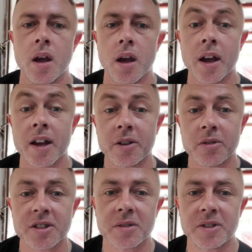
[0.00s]
Hey,
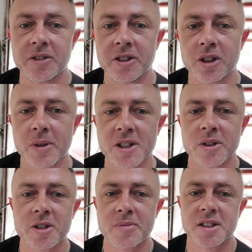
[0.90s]
what's up, Dividend Nomads?
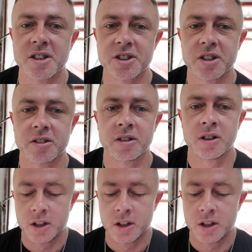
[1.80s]
Welcome back to the channel.